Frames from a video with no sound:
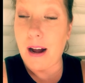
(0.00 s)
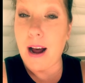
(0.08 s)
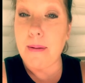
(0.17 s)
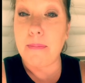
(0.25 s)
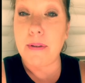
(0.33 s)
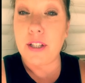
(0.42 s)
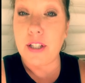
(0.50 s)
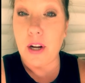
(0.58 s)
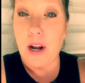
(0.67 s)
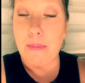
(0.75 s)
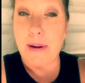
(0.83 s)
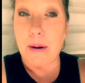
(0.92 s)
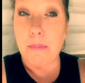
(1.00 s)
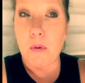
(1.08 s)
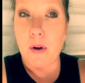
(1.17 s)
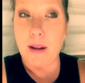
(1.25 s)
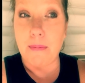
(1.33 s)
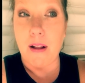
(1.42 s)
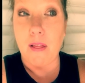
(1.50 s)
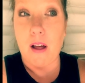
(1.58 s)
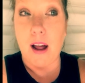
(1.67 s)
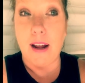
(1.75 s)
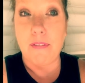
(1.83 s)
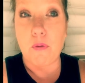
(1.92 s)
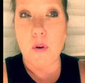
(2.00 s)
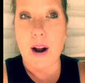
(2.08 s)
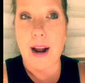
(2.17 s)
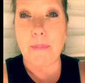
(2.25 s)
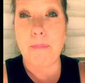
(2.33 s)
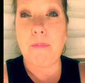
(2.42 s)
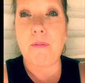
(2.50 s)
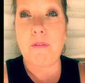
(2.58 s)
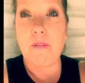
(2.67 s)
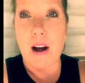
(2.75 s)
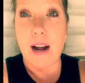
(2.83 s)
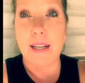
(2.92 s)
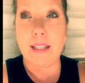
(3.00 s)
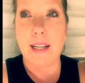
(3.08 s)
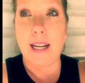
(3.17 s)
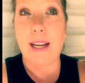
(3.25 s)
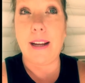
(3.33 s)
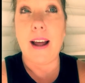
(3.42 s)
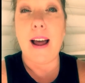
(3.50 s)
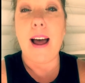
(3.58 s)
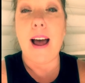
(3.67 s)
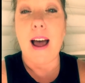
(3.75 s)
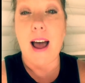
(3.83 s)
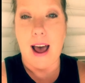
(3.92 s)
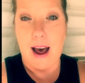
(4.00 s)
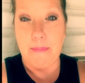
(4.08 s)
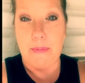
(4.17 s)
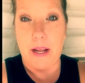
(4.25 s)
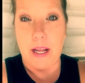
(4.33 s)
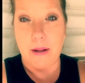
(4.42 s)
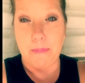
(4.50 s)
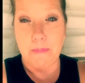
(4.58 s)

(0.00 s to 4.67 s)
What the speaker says: I'm at a point in my life where I'm finally happy.